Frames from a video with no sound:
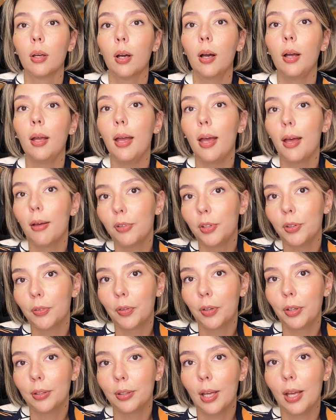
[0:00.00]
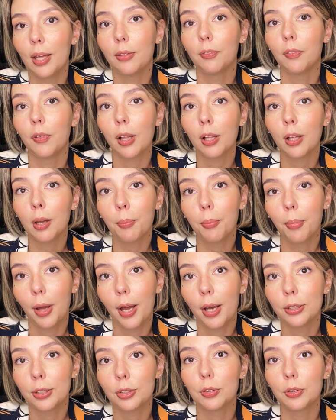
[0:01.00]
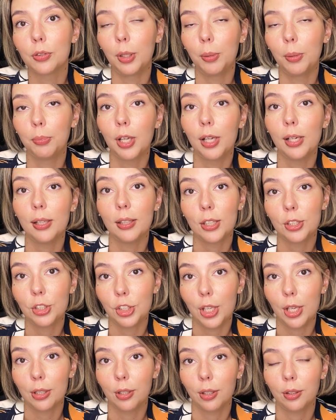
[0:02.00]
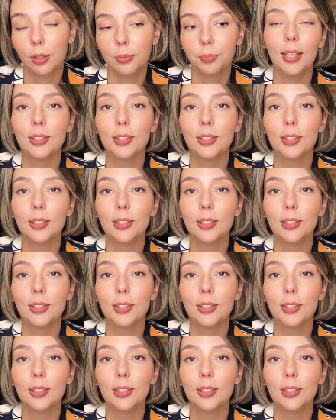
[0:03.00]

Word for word: Hi everyone and welcome back to Cryptolina channel.